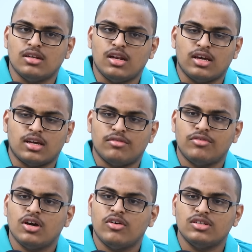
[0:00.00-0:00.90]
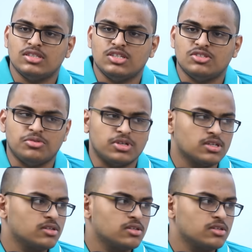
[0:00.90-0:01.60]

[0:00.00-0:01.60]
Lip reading: like a few hours each week.